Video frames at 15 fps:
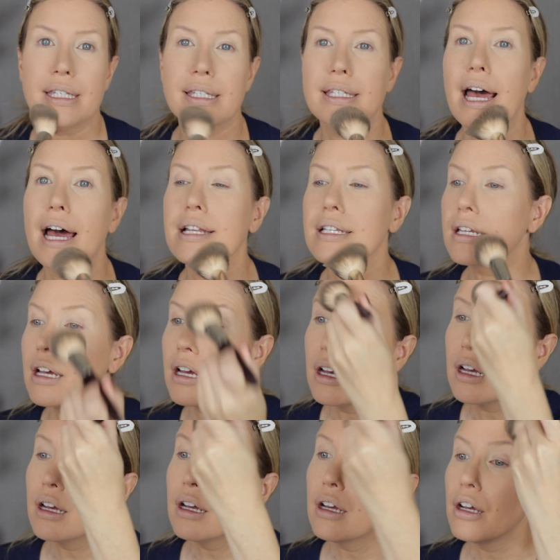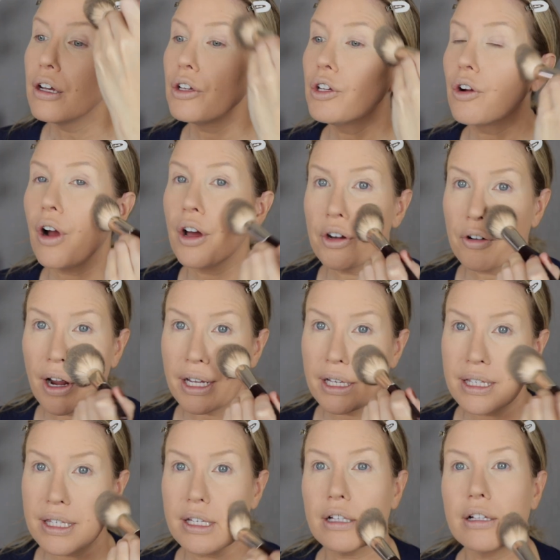set your under eye
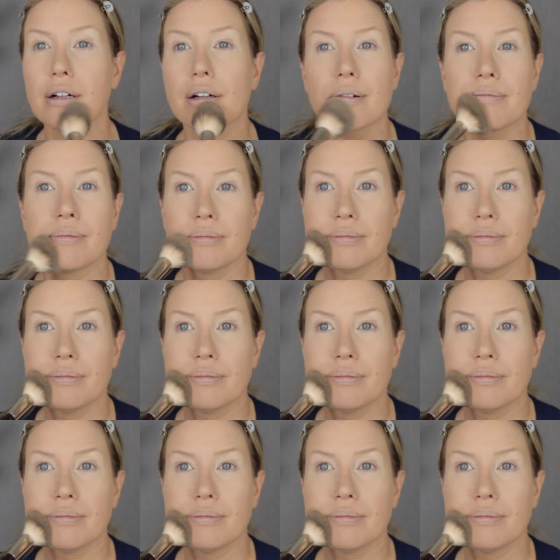concealer.